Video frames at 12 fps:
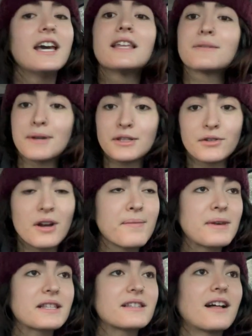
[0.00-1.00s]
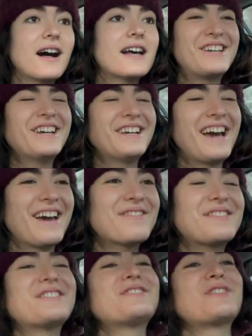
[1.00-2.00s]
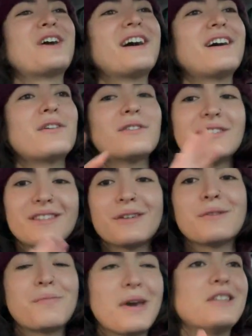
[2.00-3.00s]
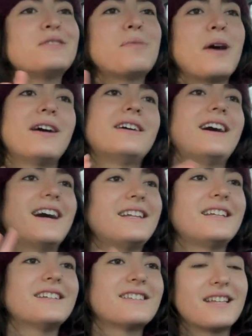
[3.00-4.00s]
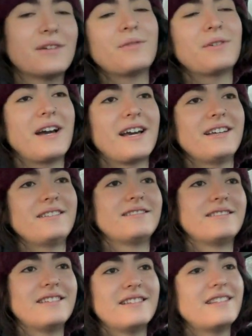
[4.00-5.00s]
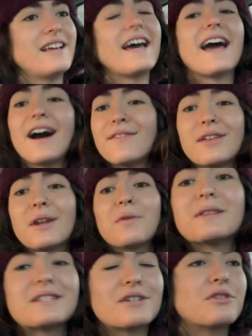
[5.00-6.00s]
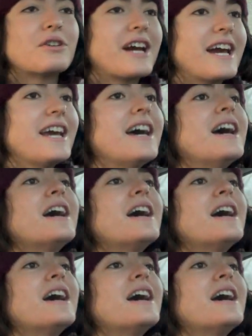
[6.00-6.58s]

It's my ceramics class. I have to draw out the pinch pot ideas that I have that I to create.